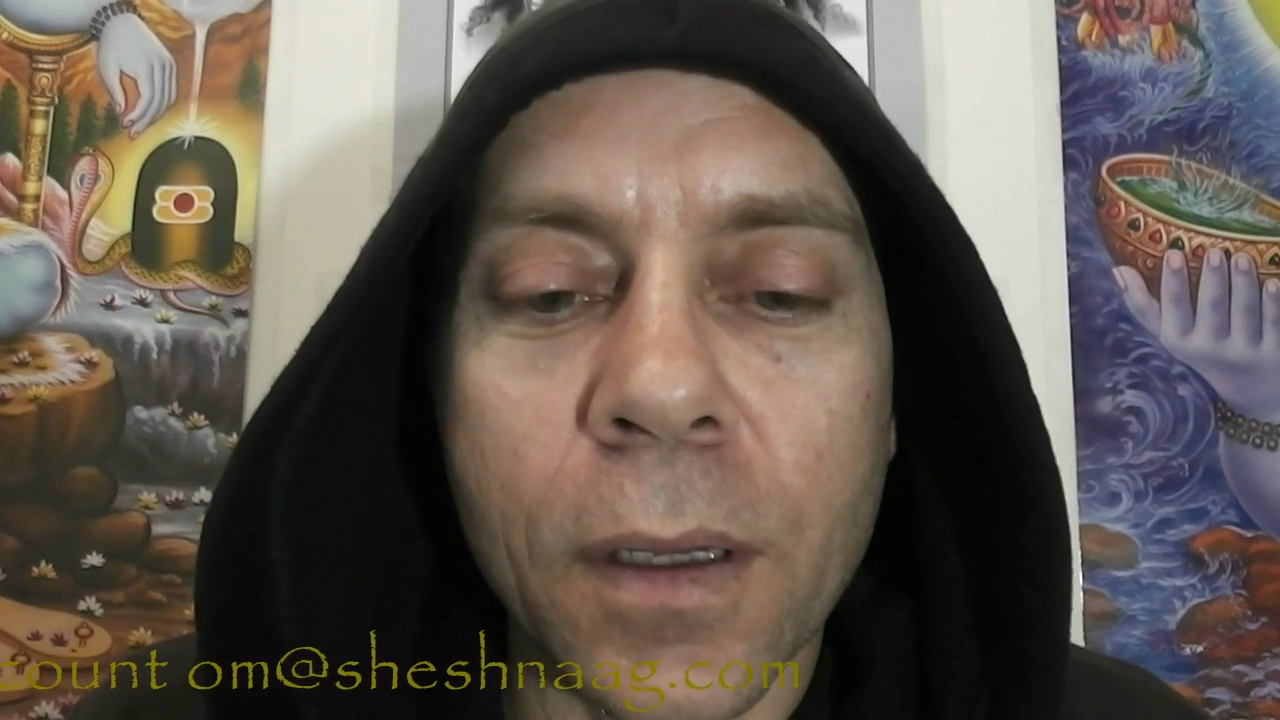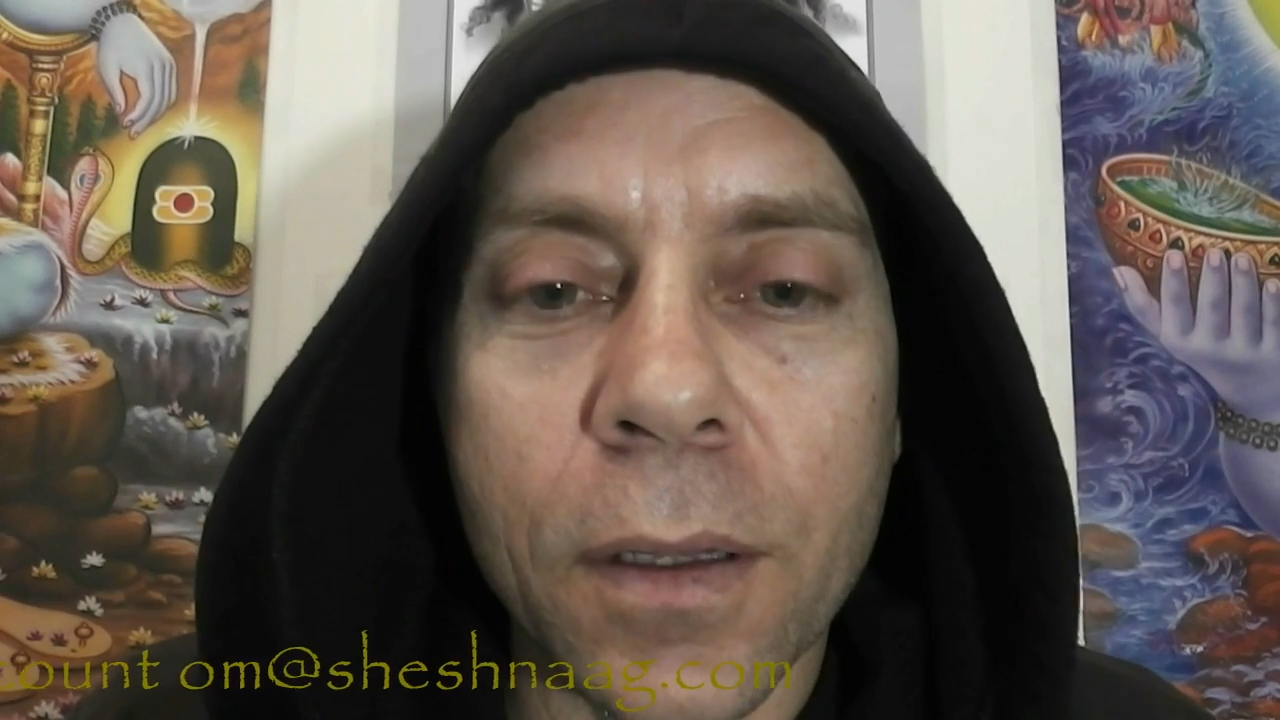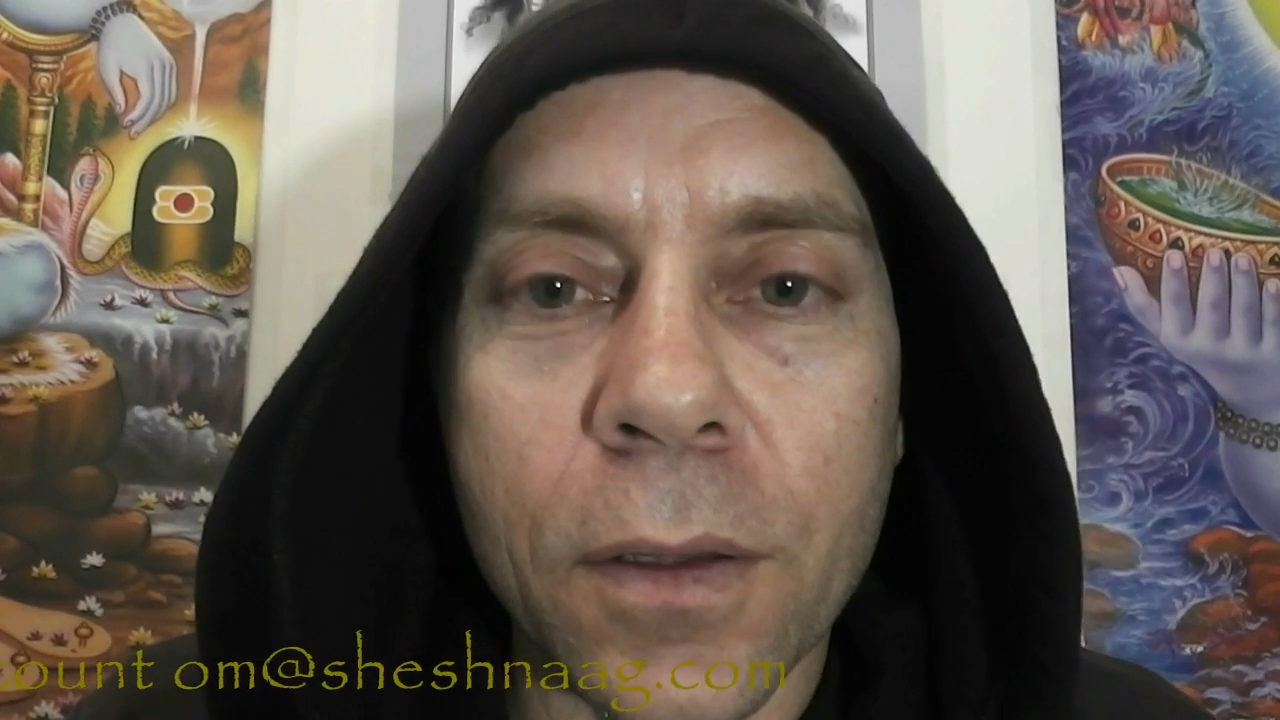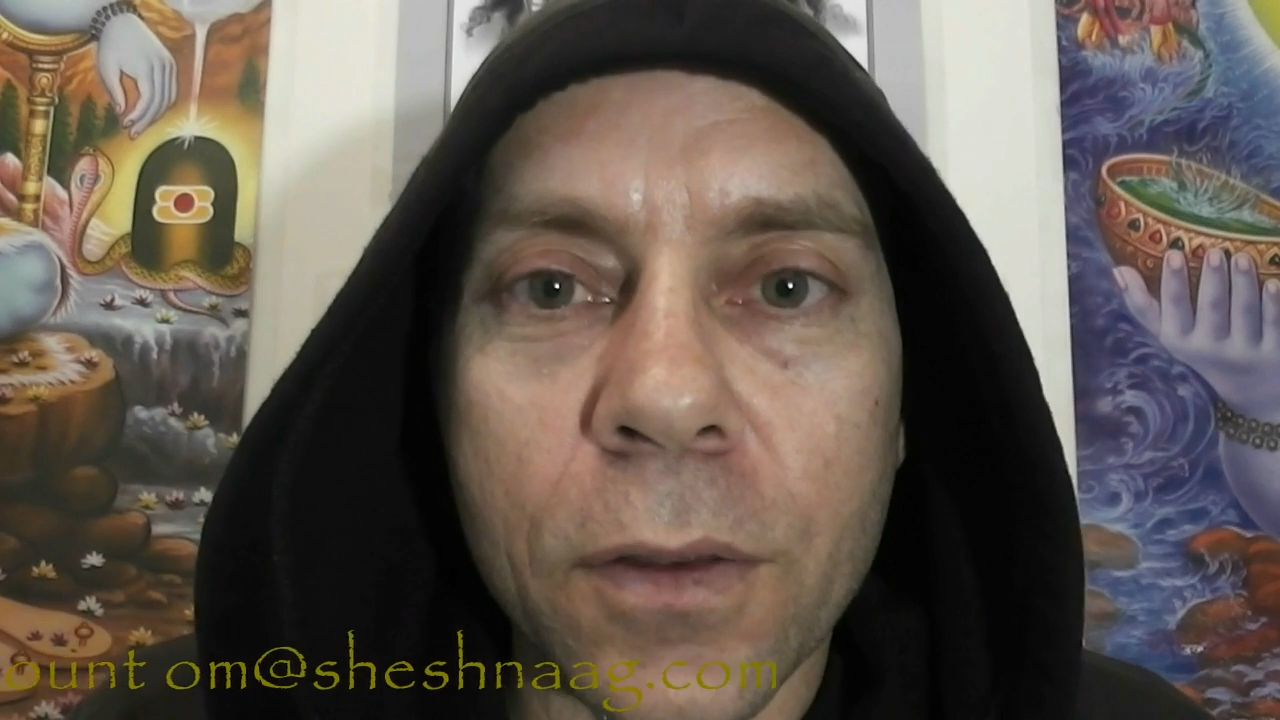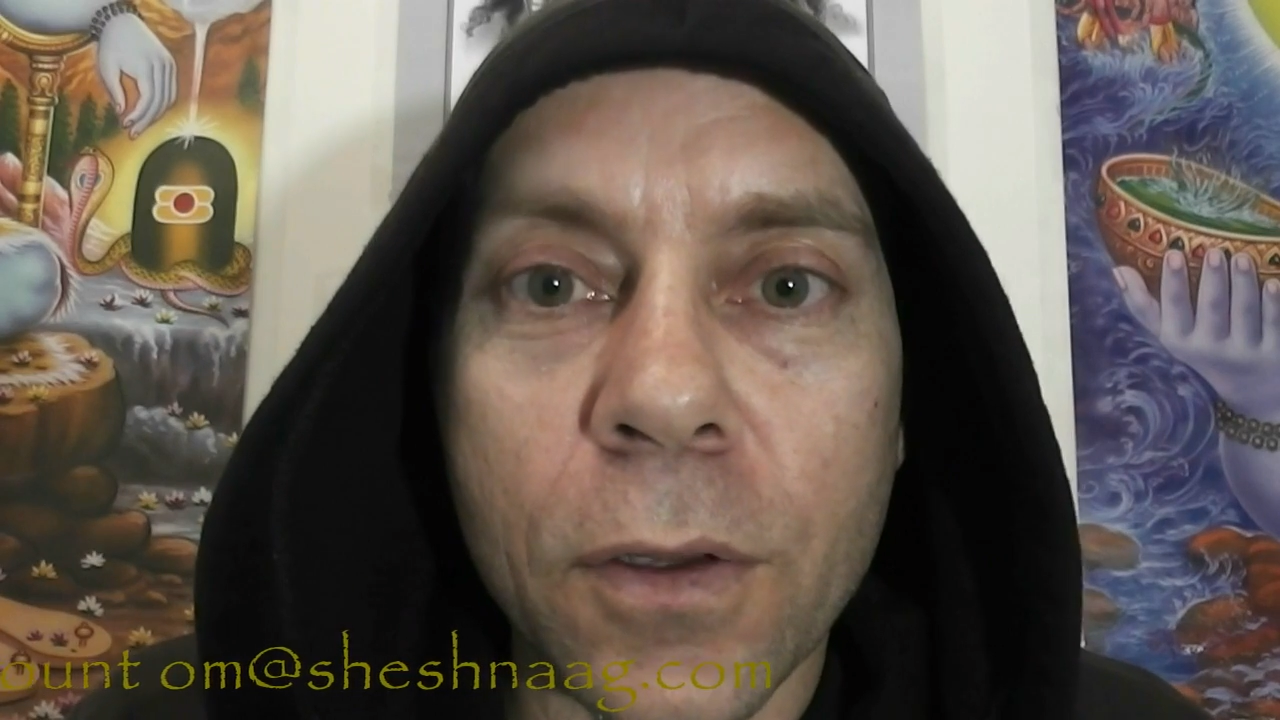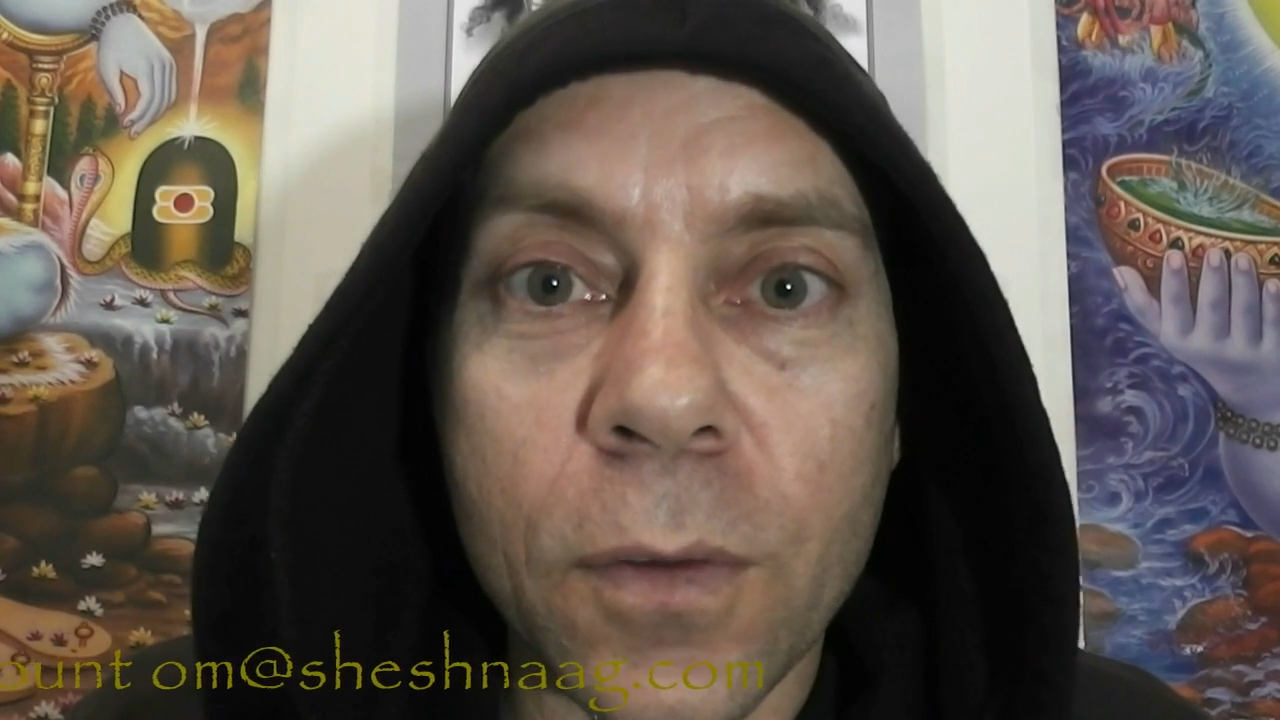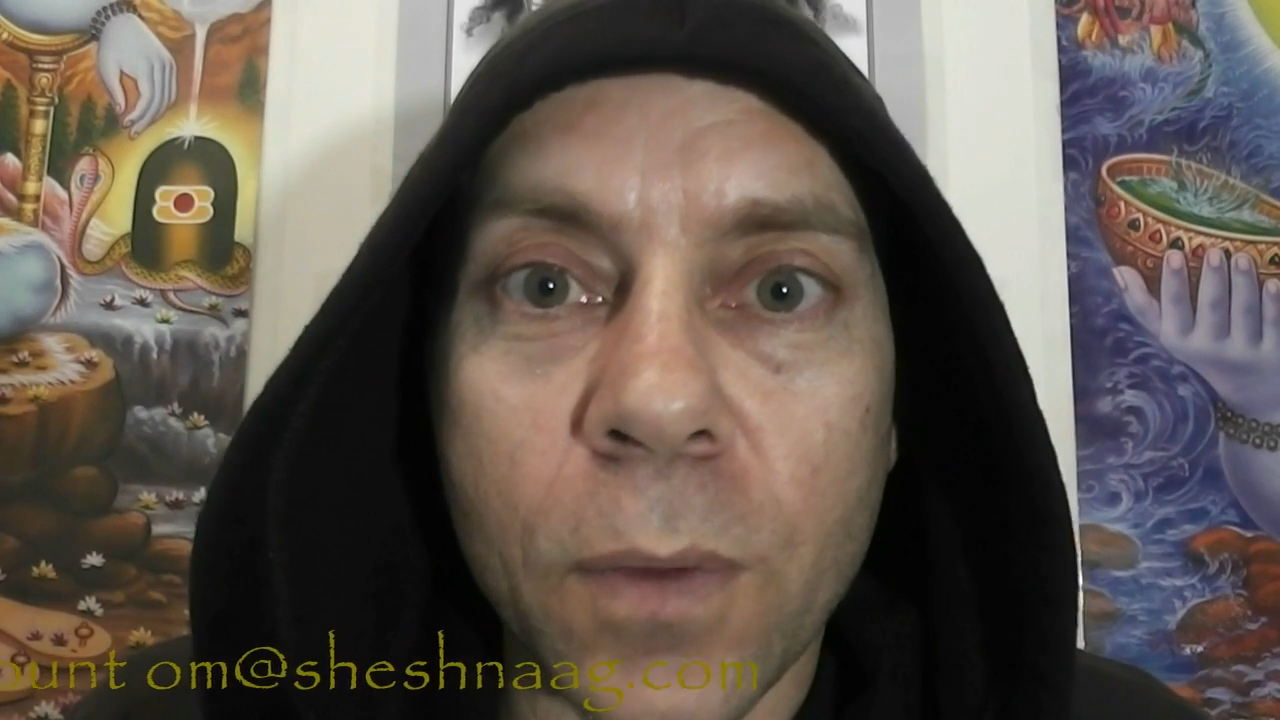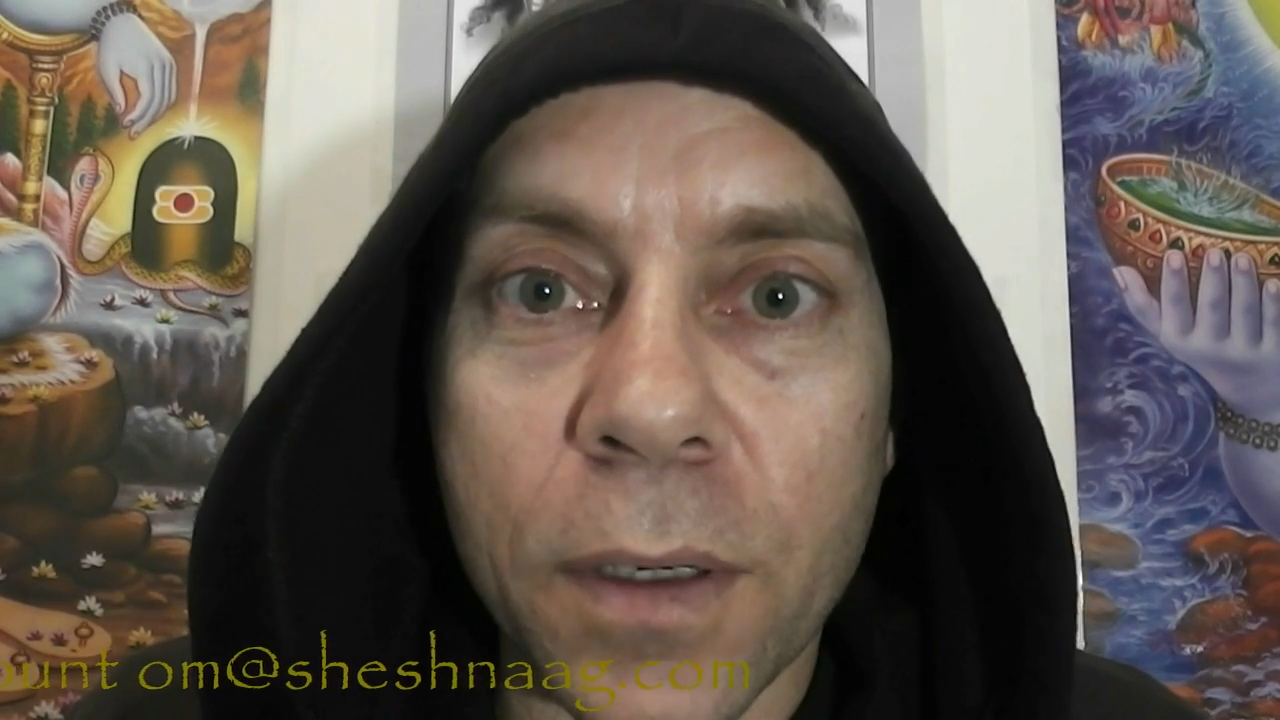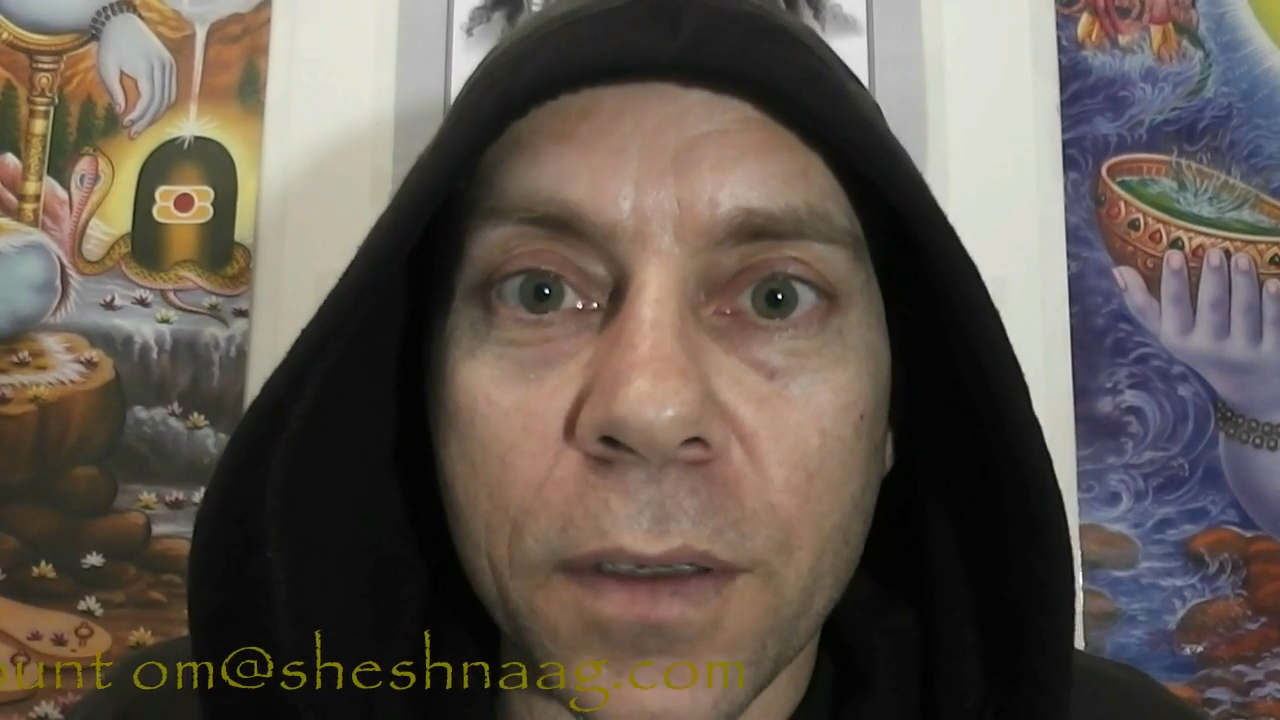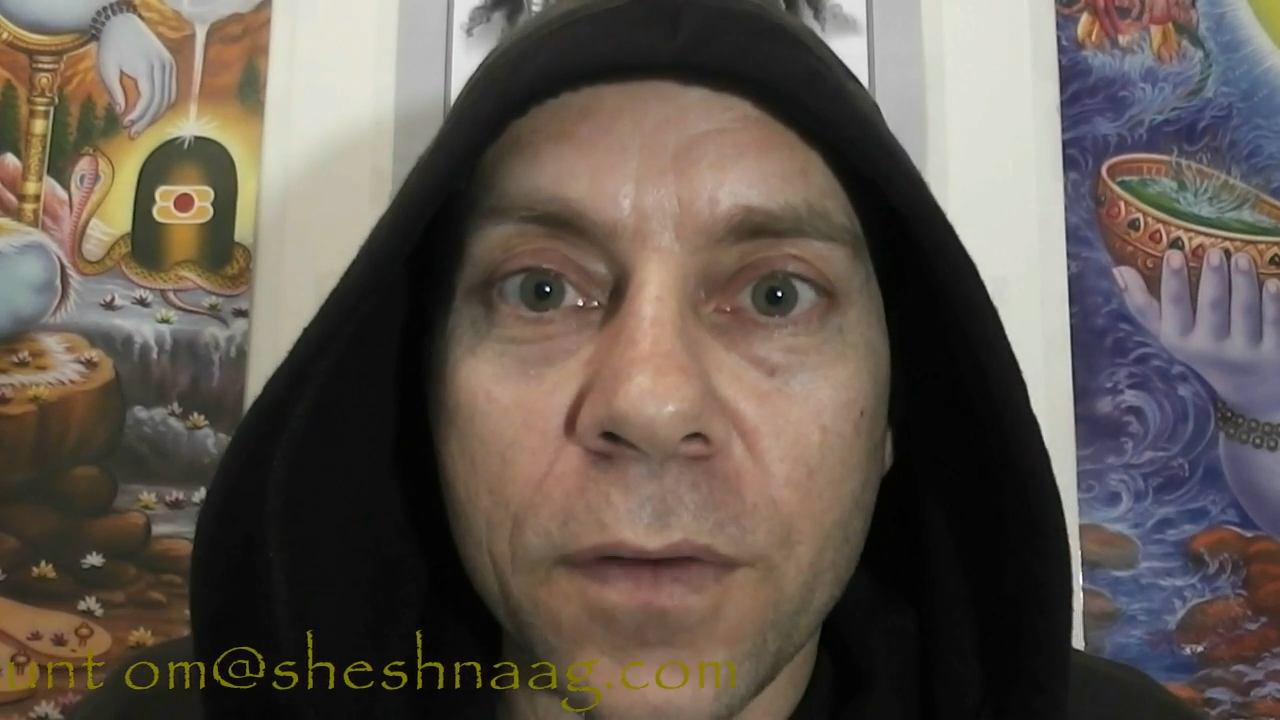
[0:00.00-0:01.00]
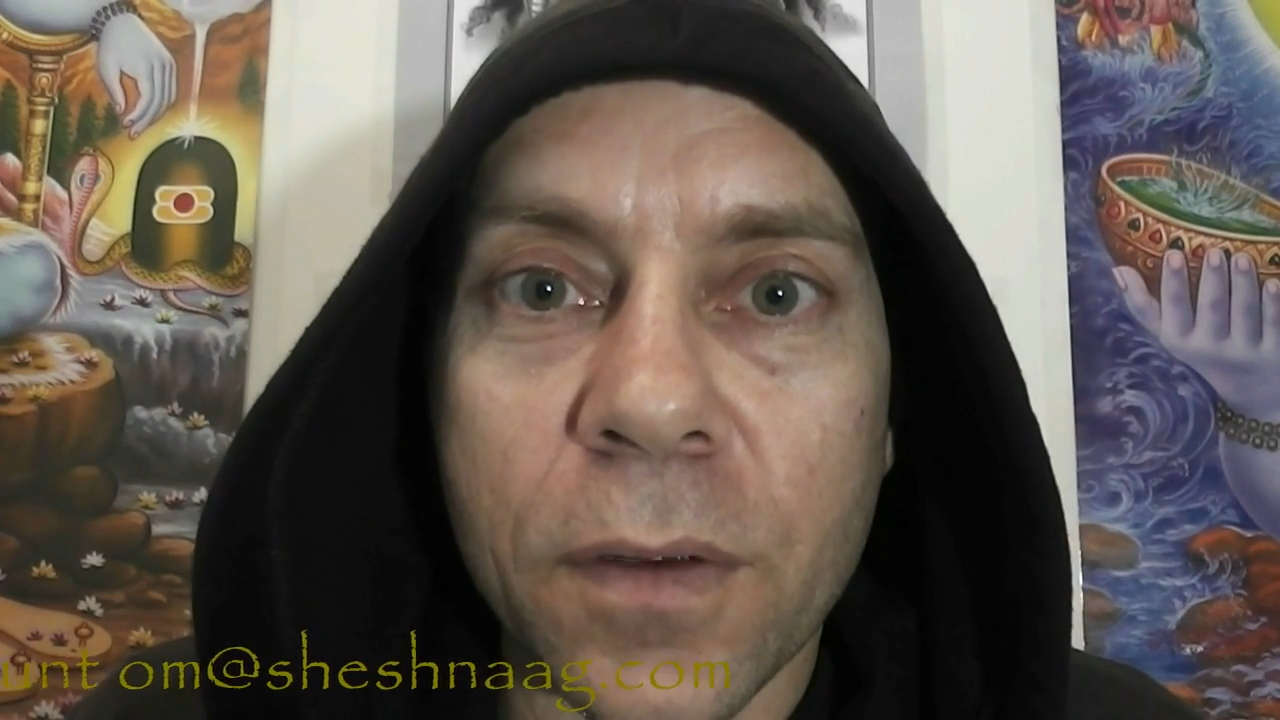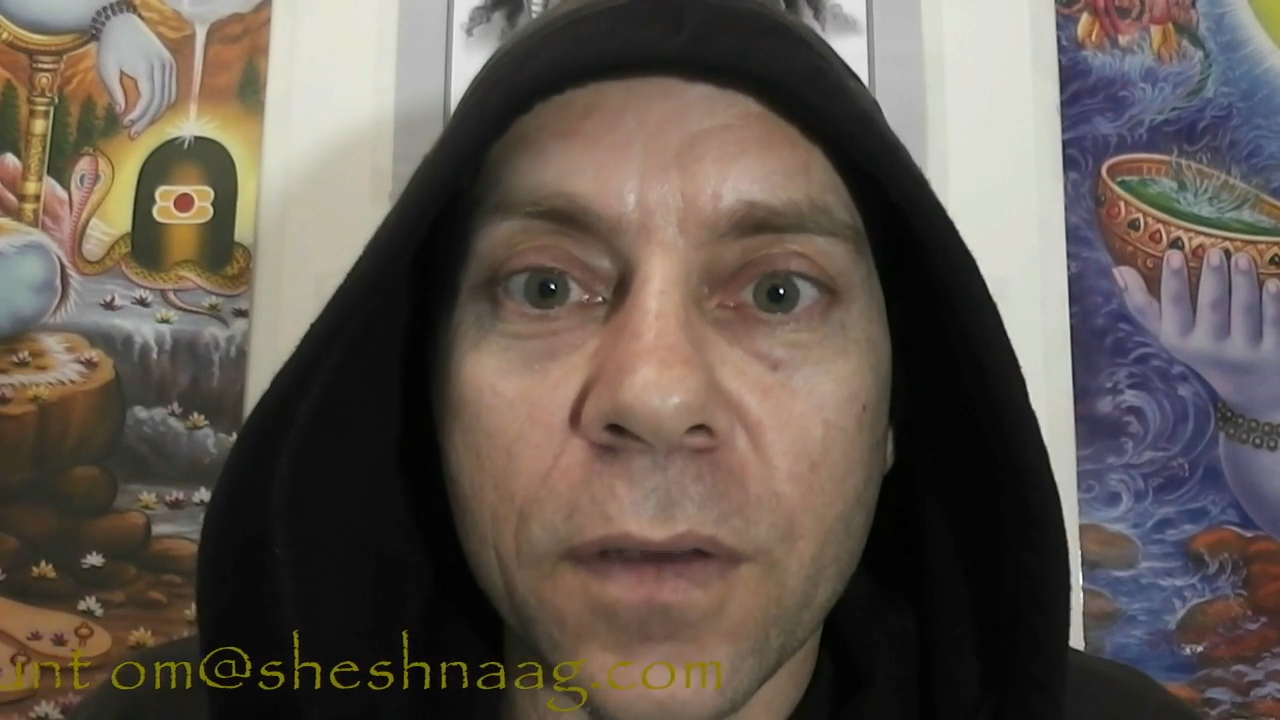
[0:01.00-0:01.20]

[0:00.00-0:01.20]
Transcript: The third one is